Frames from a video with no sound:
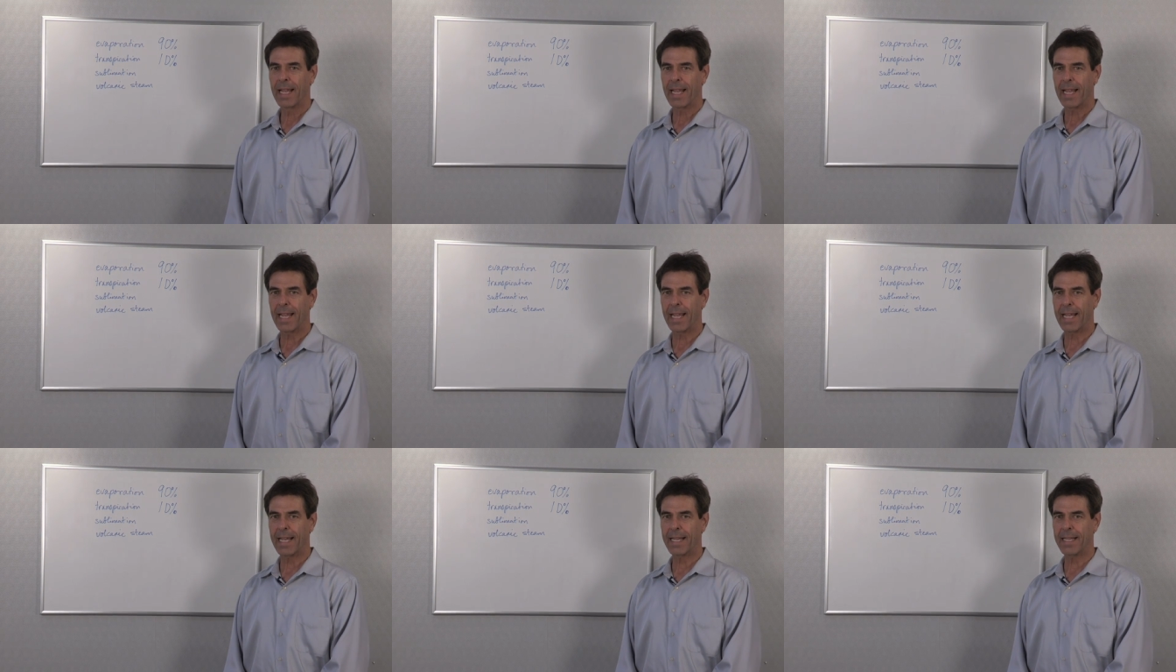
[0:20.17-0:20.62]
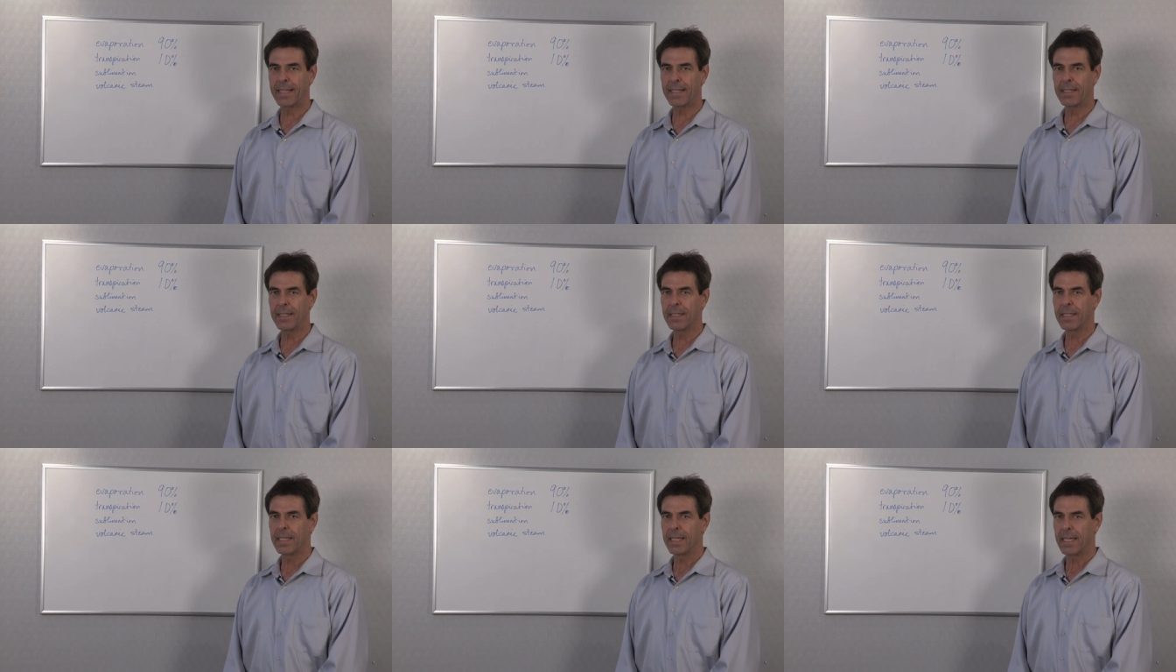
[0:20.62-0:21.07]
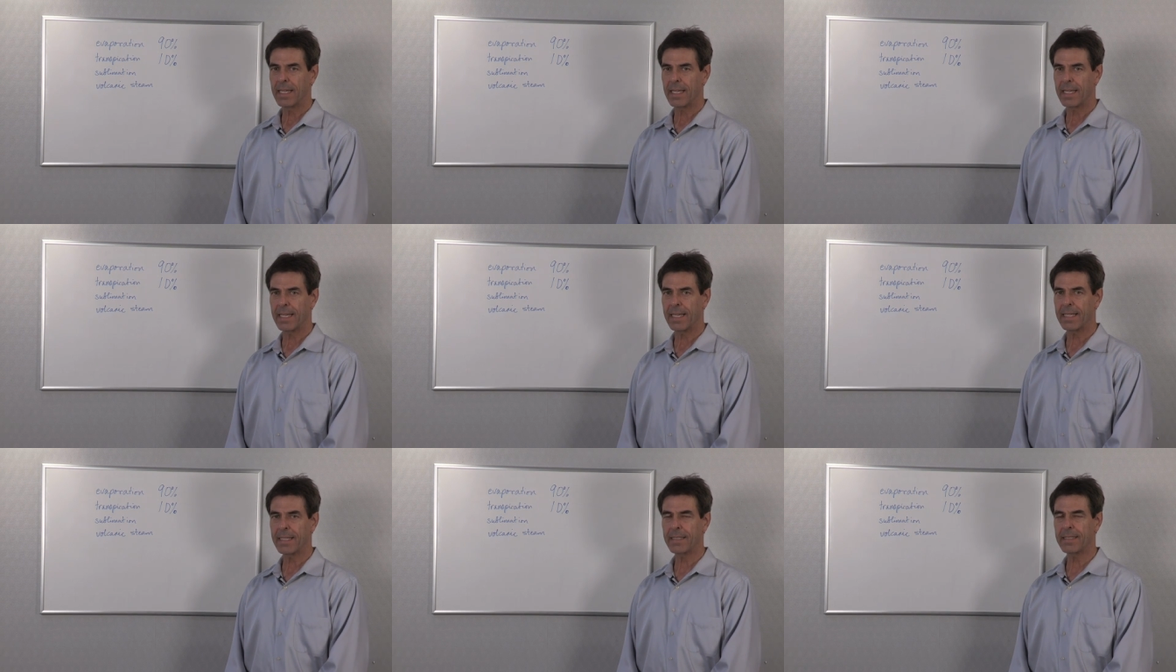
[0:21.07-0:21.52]
and
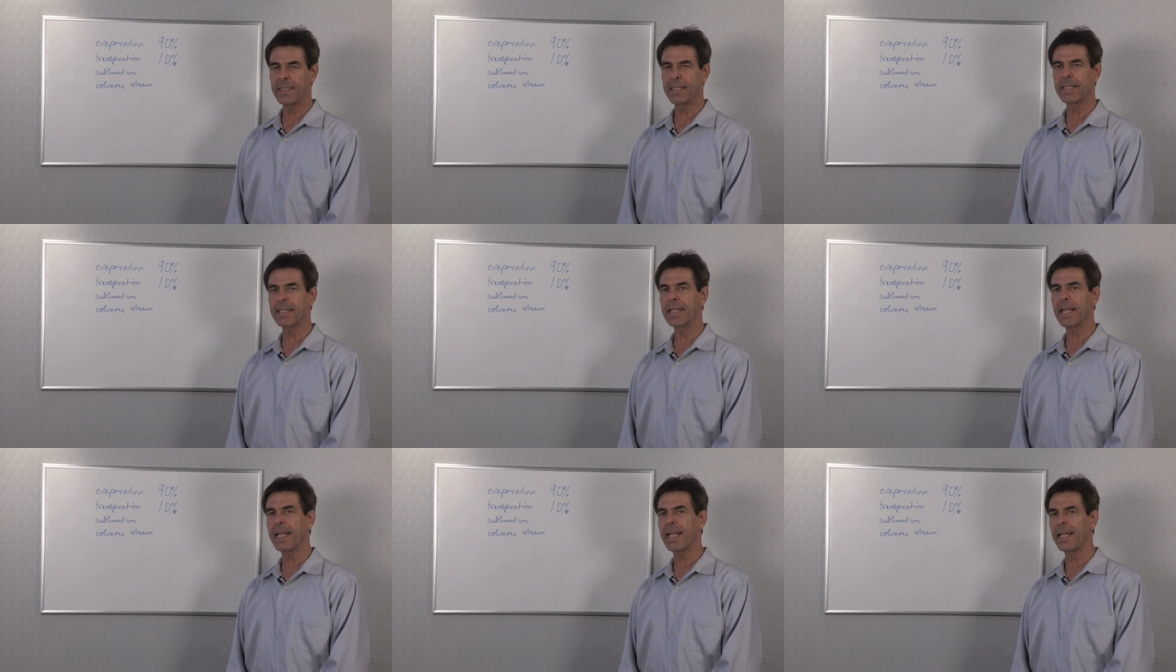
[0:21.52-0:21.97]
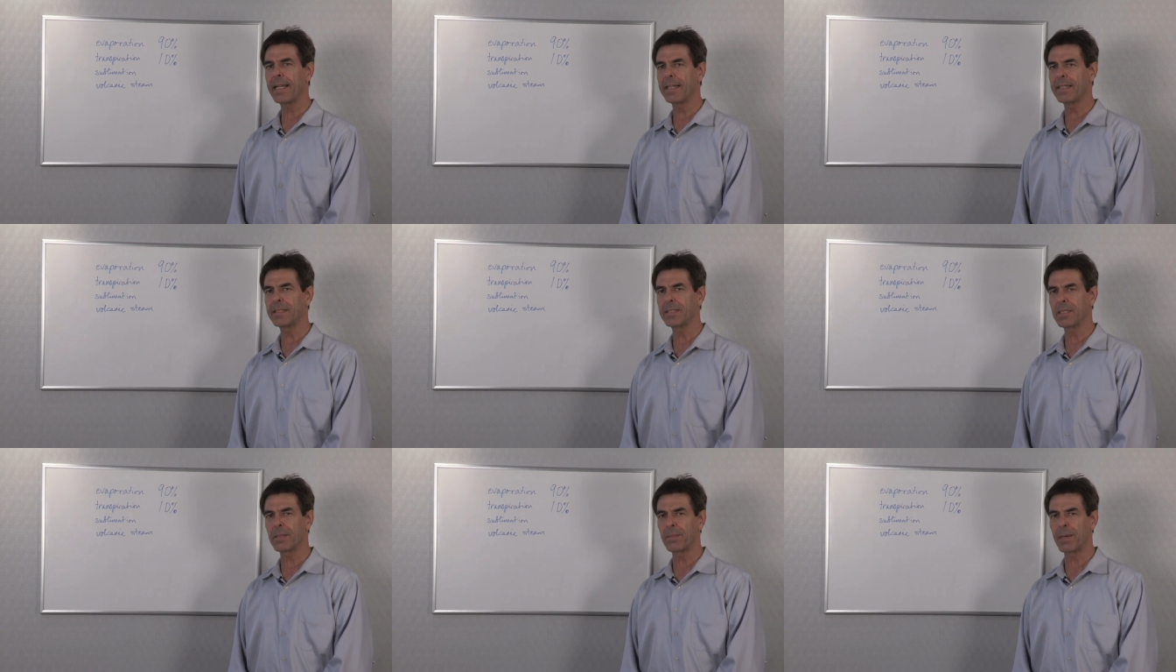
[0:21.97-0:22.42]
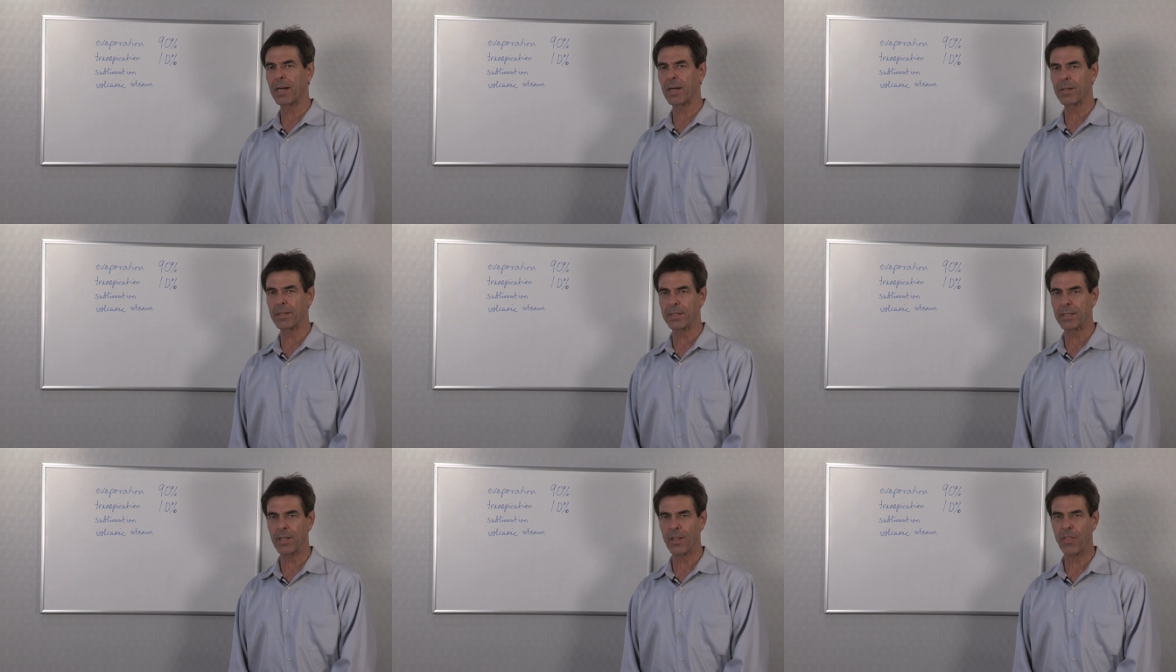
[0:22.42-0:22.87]
it contains
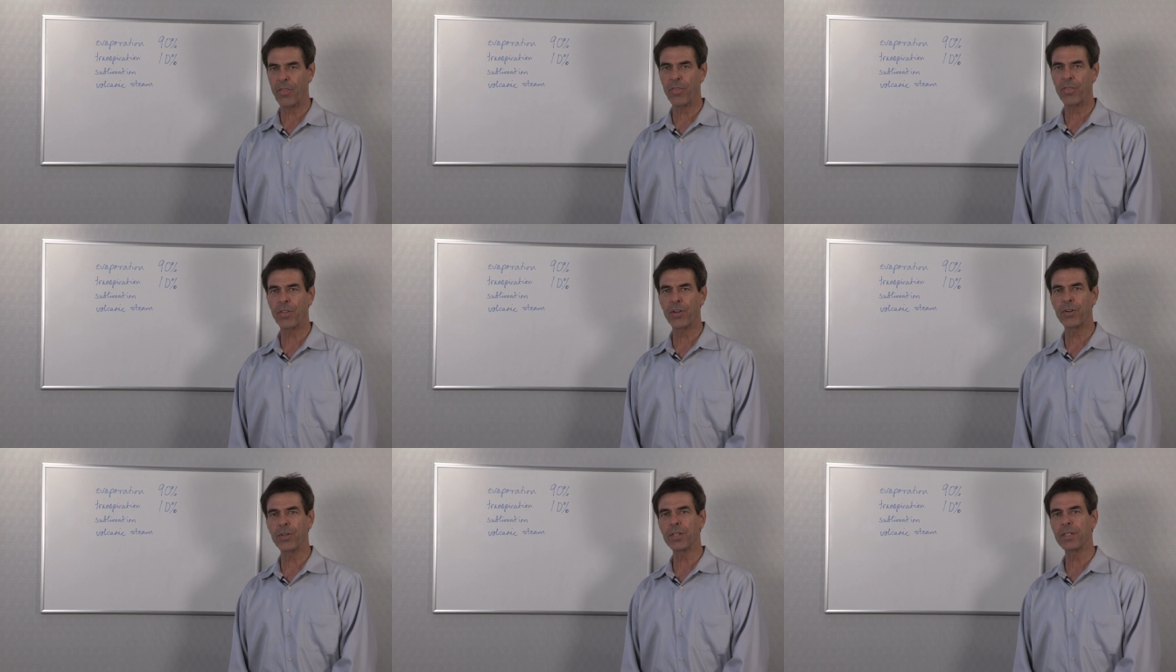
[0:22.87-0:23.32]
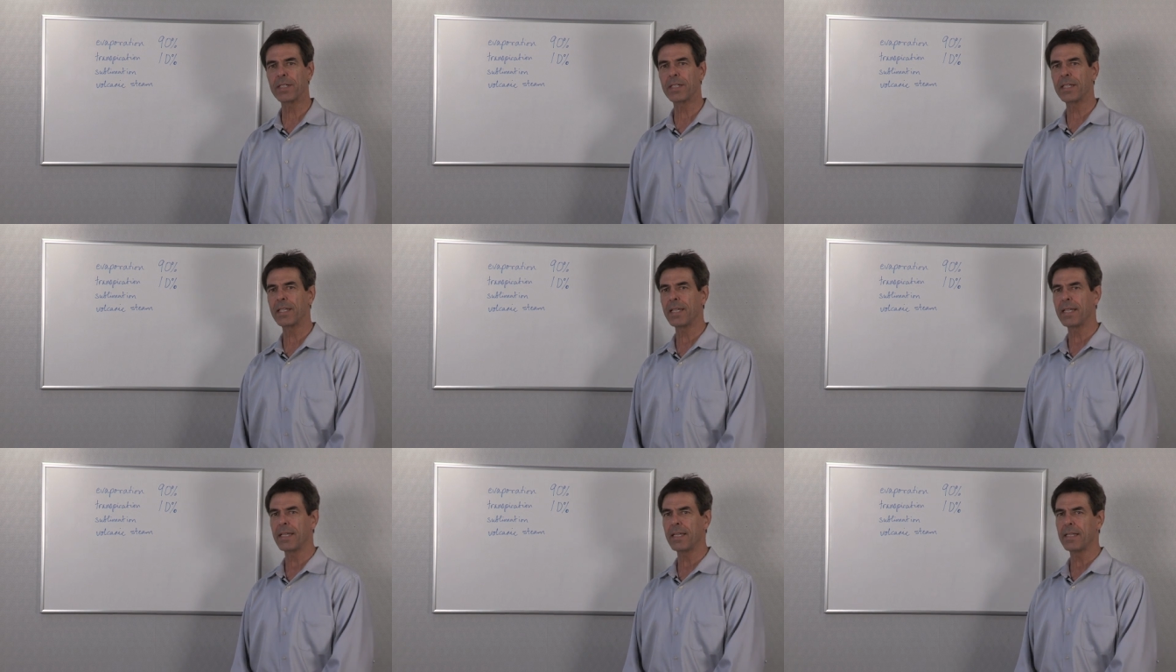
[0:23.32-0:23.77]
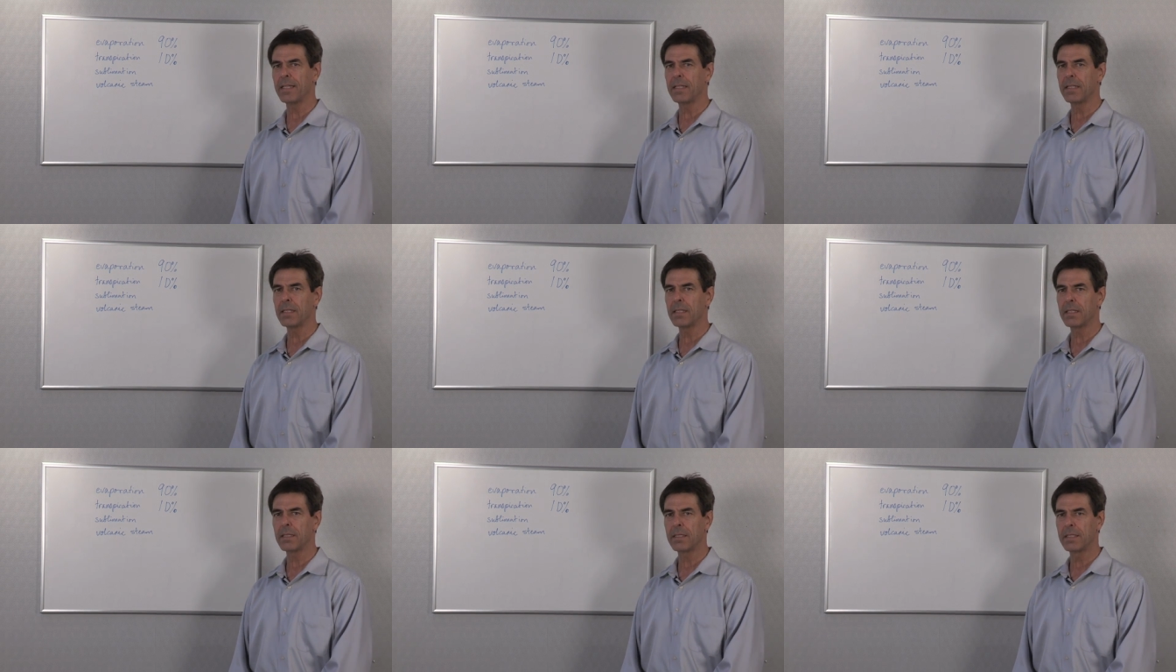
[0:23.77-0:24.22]
about 13